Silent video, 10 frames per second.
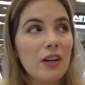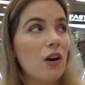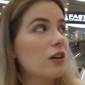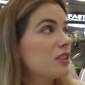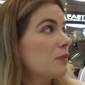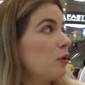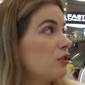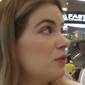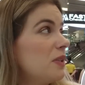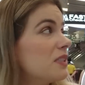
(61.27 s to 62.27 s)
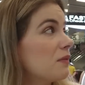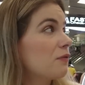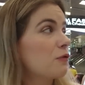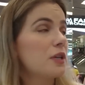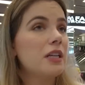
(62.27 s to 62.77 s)
There are supposed to be some
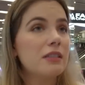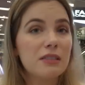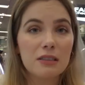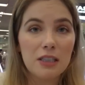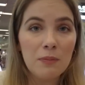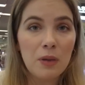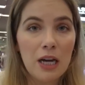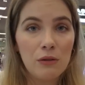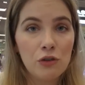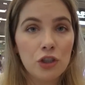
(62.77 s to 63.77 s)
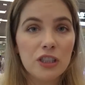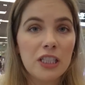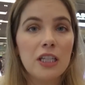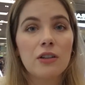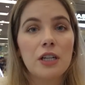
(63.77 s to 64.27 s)
free sleep
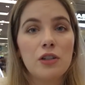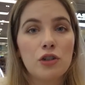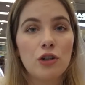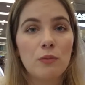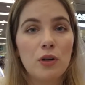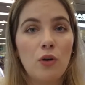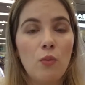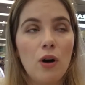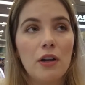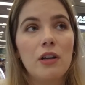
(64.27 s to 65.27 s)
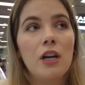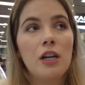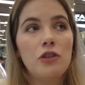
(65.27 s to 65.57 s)
lounges here in Terminal 1.